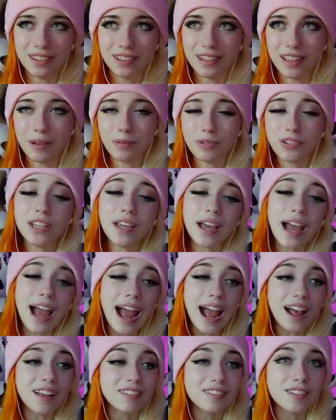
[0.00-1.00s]
She
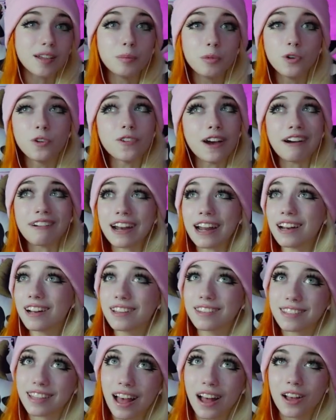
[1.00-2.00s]
asked to move out, I didn't
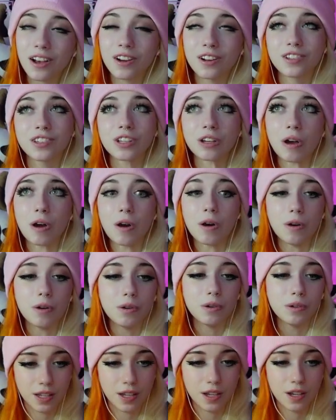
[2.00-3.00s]
tell her to go.
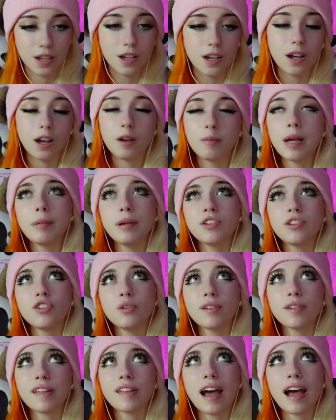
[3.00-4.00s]
Or maybe she
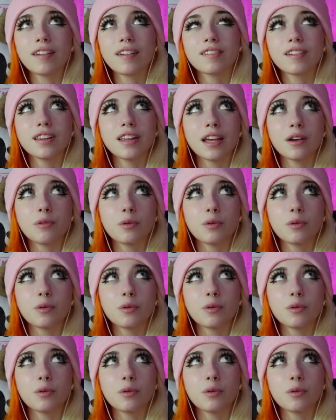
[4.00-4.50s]
was asking like when a